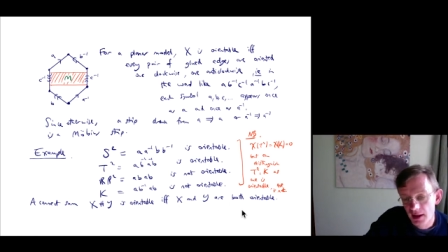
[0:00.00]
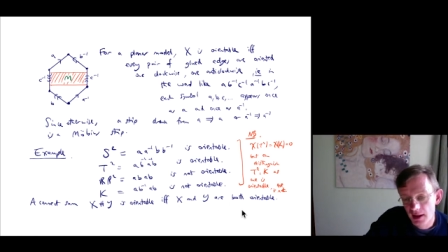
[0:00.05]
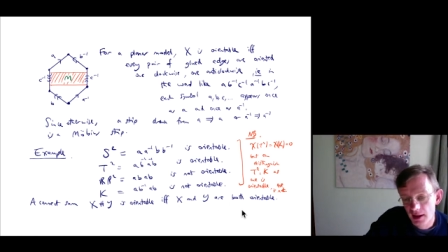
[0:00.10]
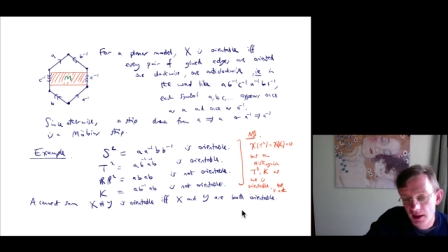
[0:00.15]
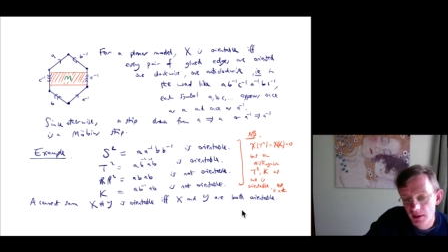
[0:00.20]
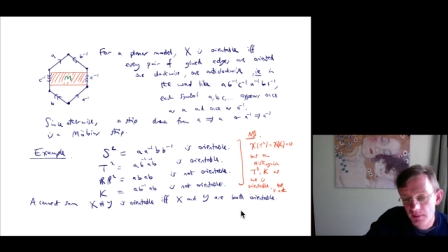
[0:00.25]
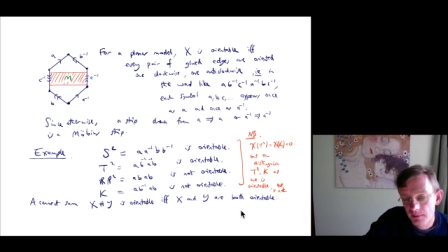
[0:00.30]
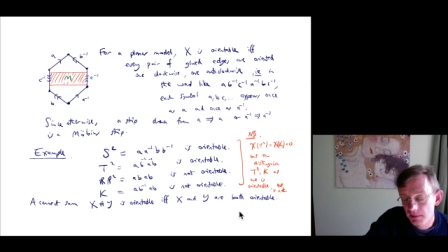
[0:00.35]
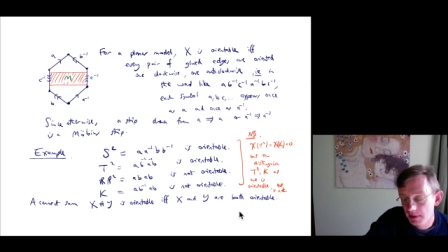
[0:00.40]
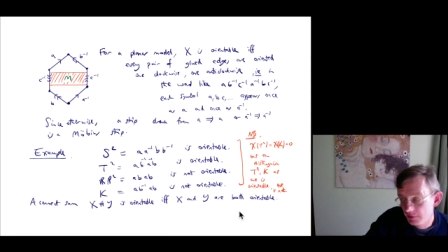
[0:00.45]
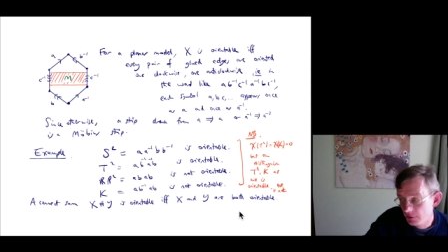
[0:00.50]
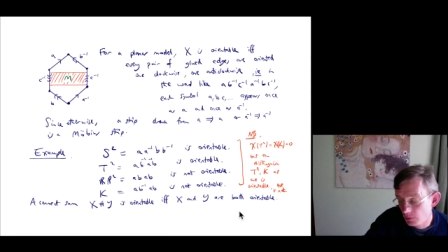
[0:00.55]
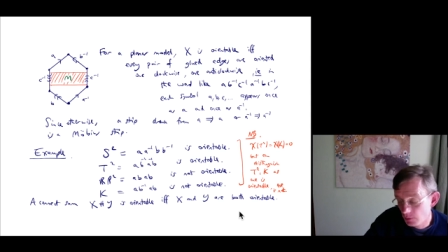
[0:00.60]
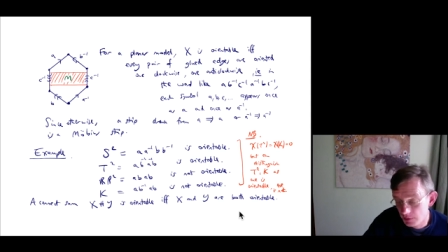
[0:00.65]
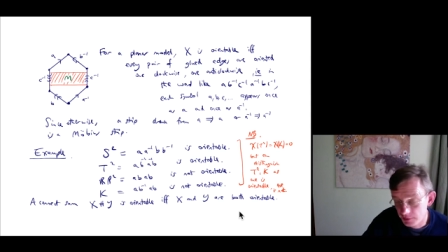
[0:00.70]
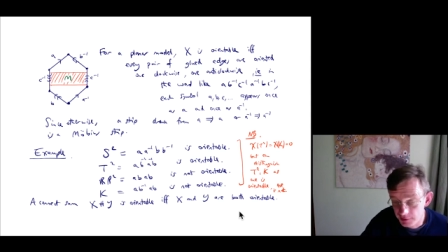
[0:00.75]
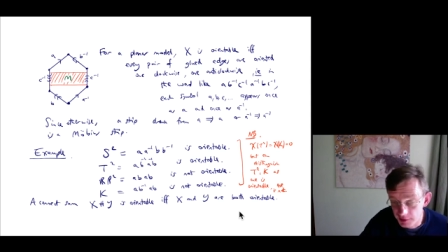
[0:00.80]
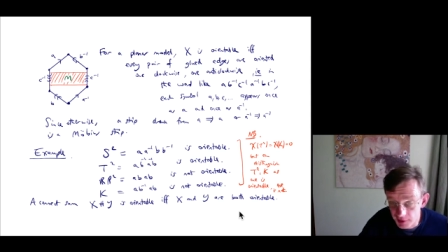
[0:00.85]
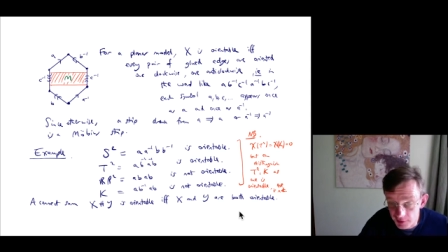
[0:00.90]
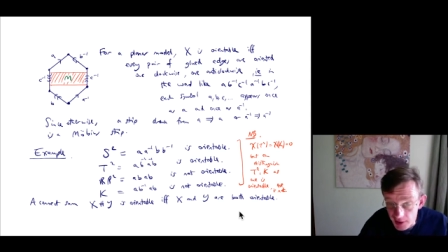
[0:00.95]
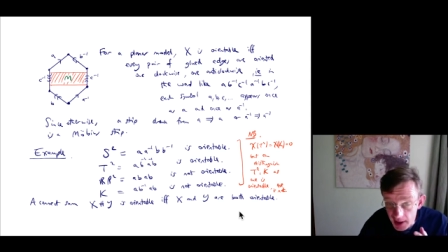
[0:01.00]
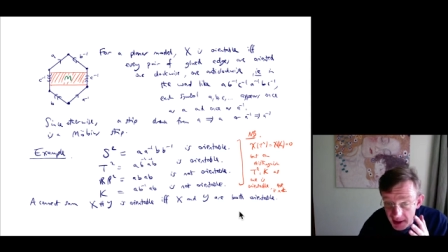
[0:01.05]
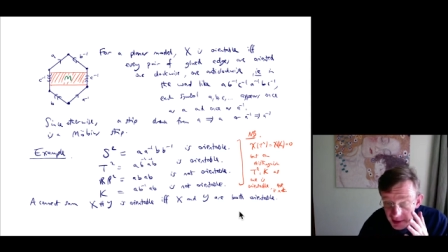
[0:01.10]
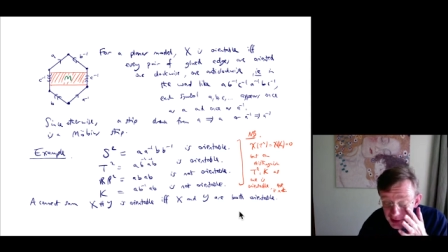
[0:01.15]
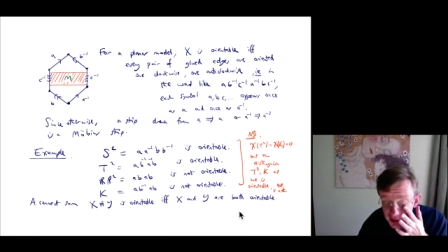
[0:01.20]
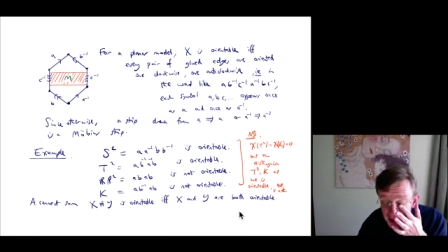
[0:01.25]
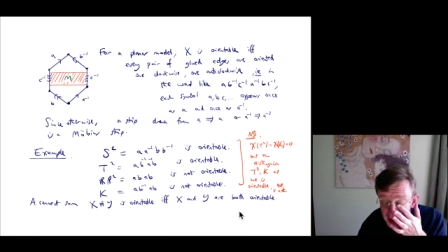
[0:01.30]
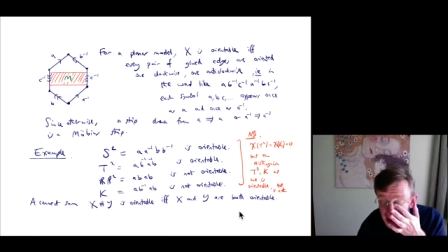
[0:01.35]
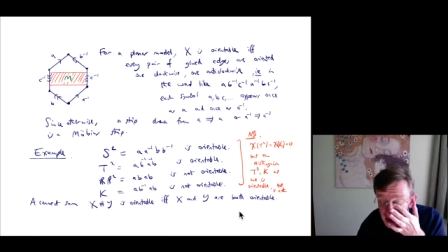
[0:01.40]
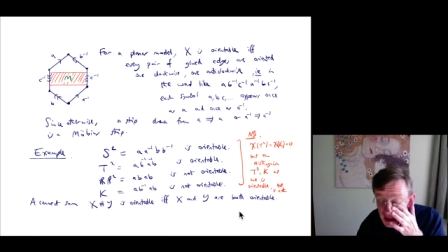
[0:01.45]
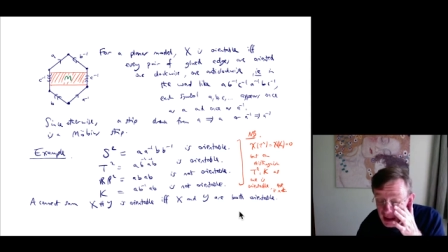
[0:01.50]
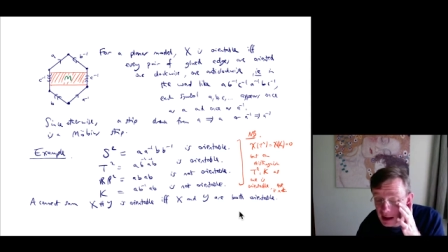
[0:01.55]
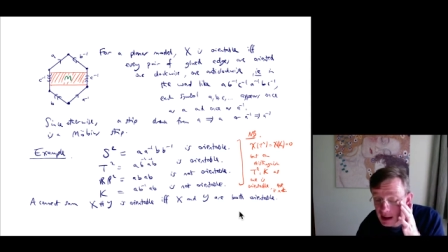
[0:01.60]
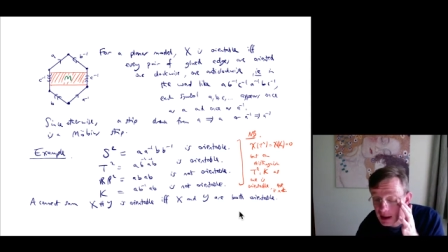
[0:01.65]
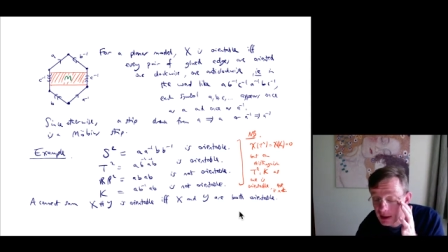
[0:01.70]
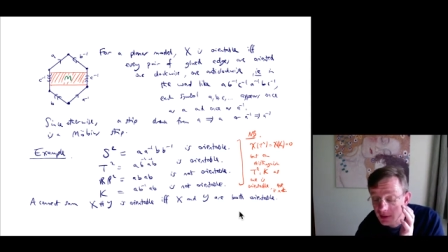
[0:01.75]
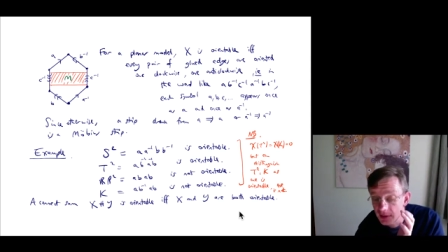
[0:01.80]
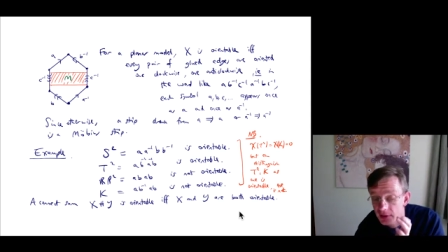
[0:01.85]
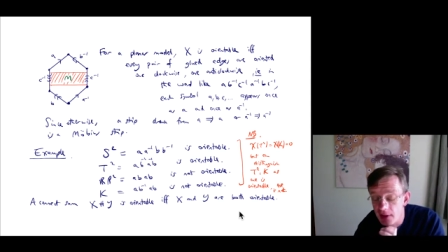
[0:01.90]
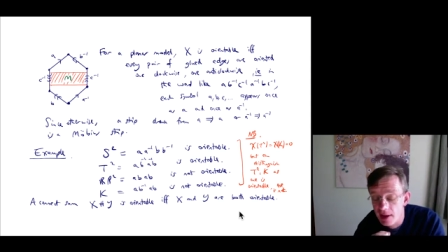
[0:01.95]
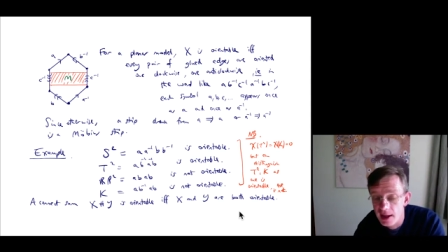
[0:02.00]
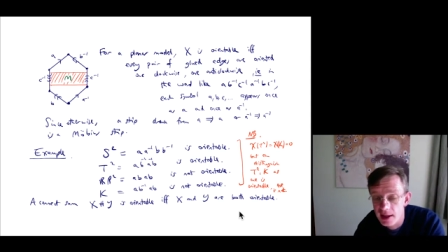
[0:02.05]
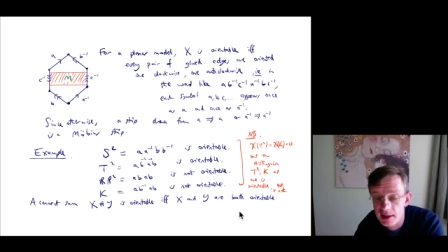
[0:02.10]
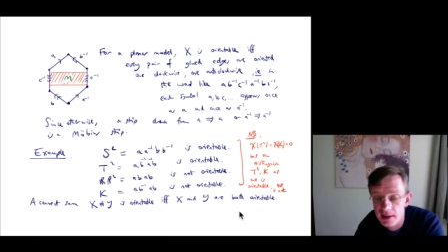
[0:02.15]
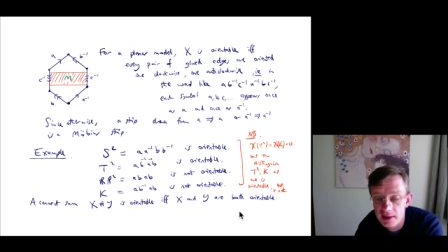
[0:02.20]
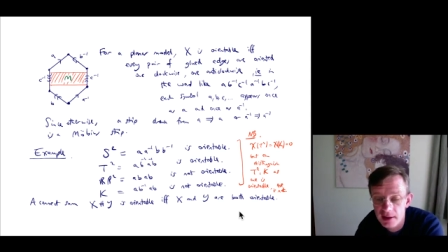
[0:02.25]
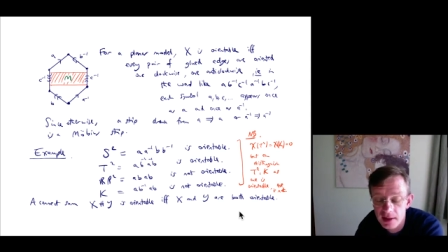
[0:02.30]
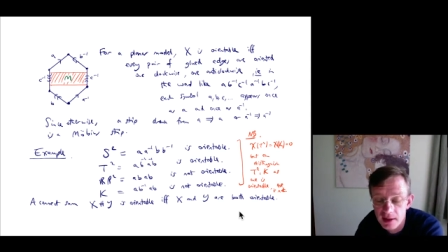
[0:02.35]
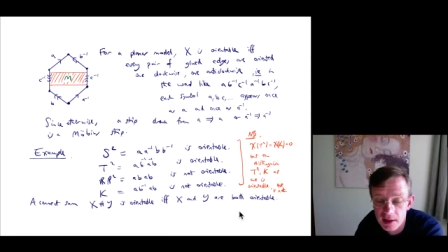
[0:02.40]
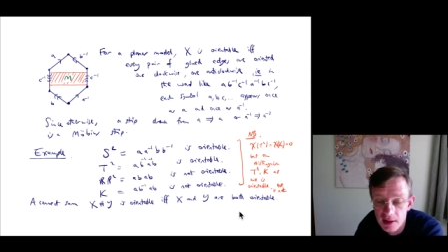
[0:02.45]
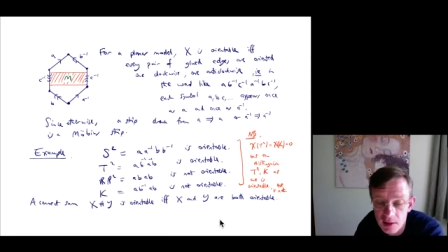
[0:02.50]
Um, if you want to see that, then,